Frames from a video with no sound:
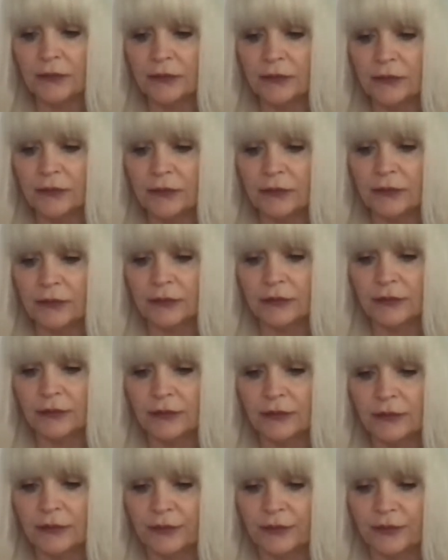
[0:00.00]

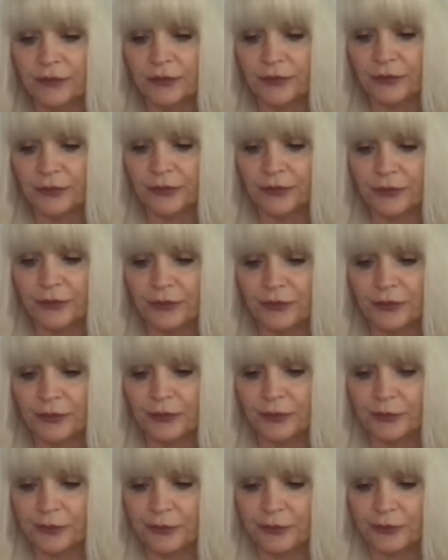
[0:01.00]

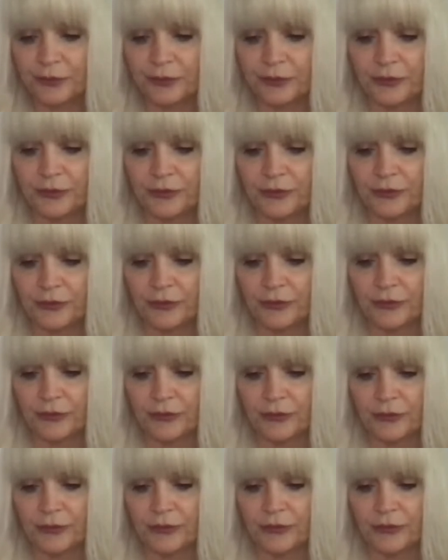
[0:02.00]
[no speech]